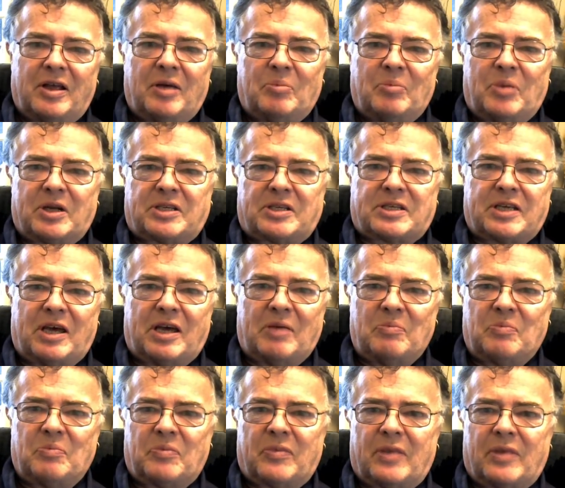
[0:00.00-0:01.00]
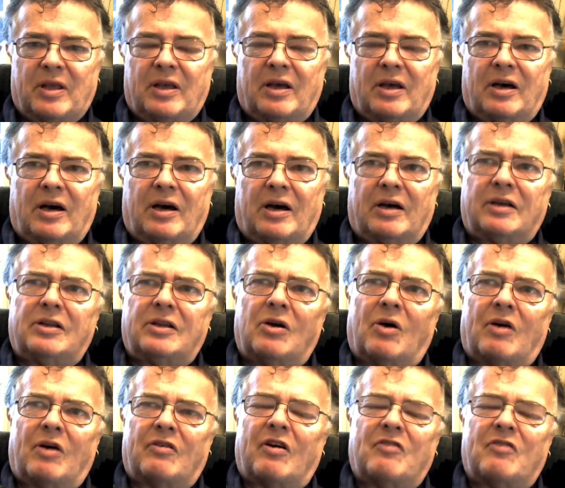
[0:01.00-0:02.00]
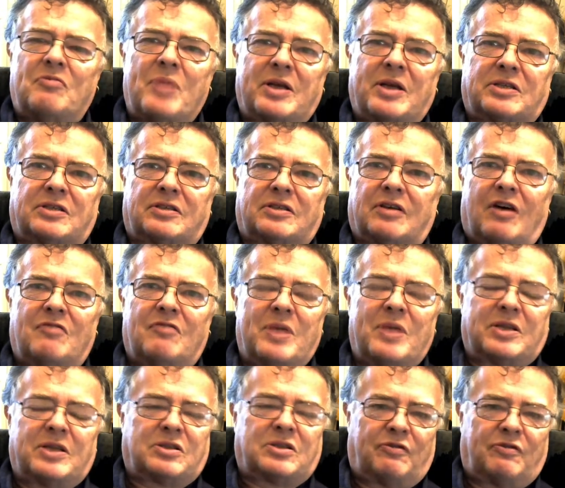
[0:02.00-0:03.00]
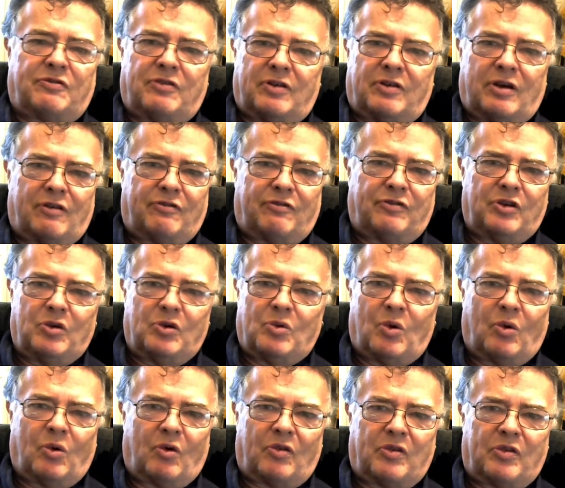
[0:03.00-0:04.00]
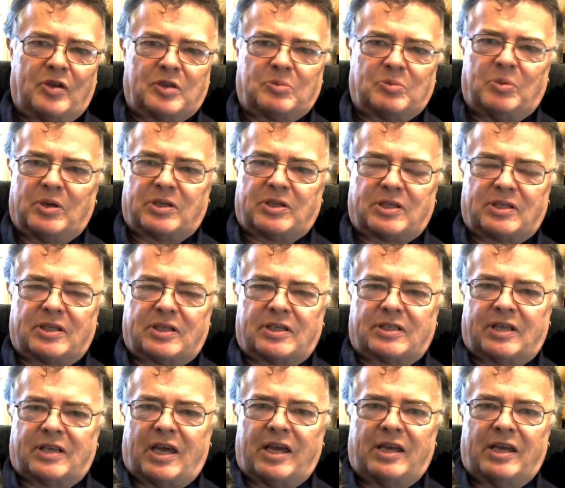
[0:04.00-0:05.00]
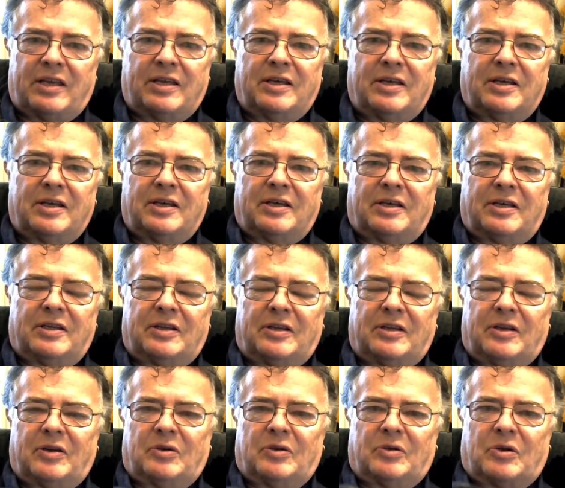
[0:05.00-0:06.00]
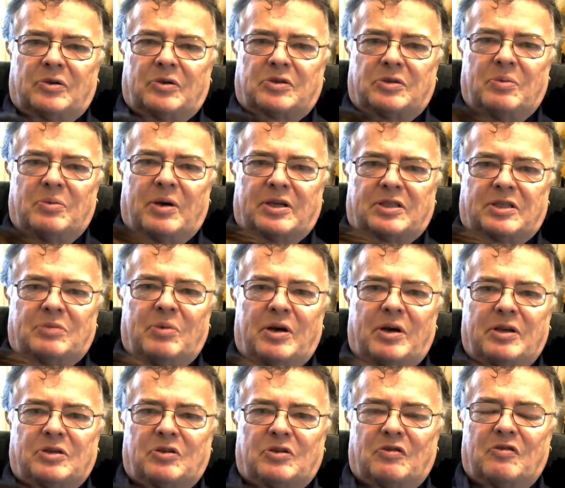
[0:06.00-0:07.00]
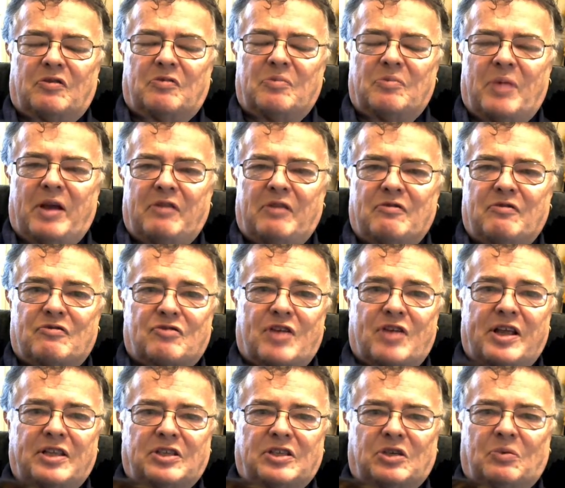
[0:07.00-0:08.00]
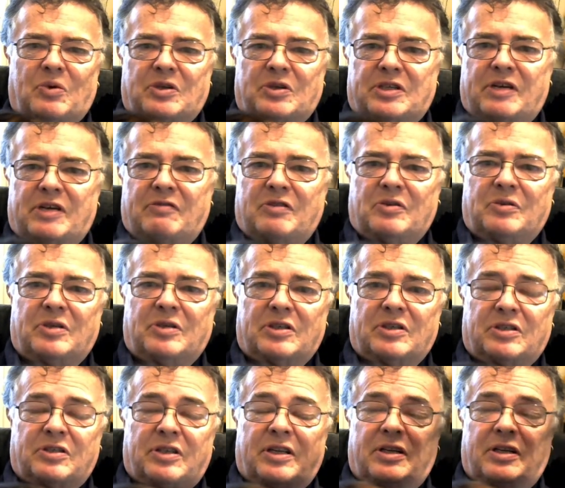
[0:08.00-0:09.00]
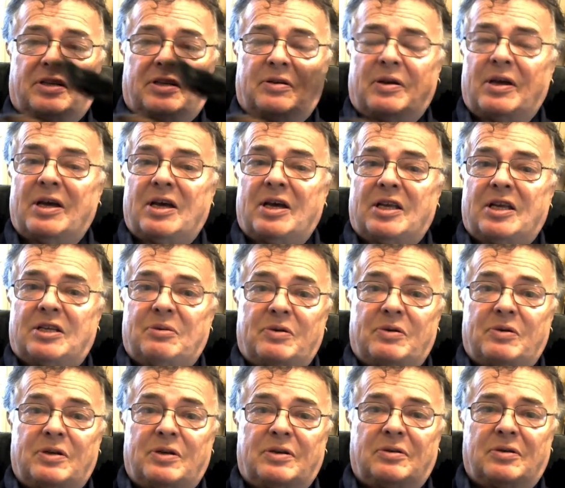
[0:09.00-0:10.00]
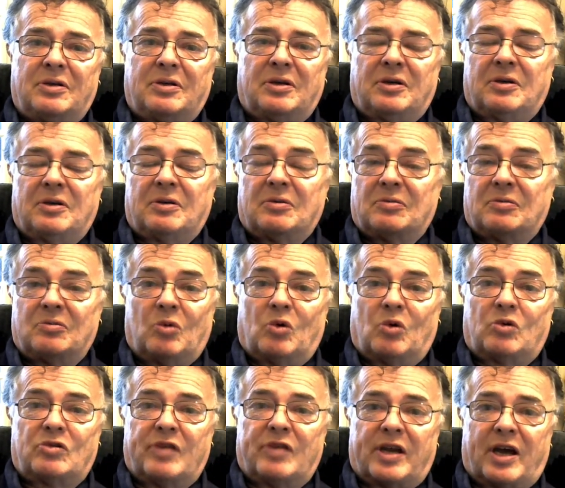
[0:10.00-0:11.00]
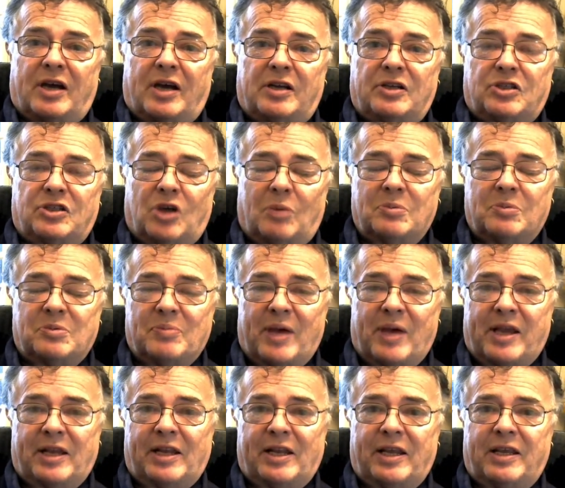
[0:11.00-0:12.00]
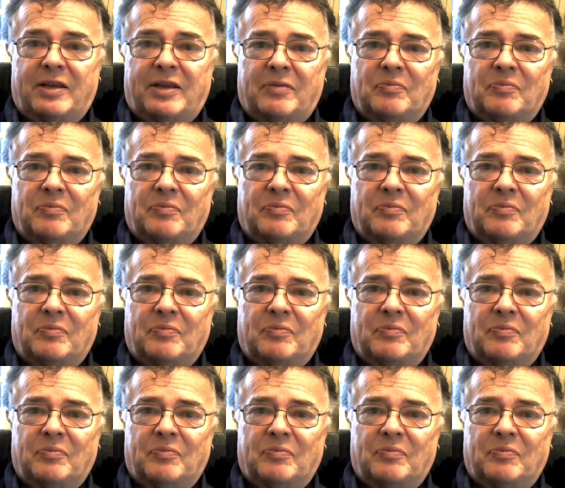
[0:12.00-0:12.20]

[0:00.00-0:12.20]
But I've met a few authors, but as I say, and not amongst my sort of main friends or whatever, just tend to be doing ordinary kind of jobs mainly.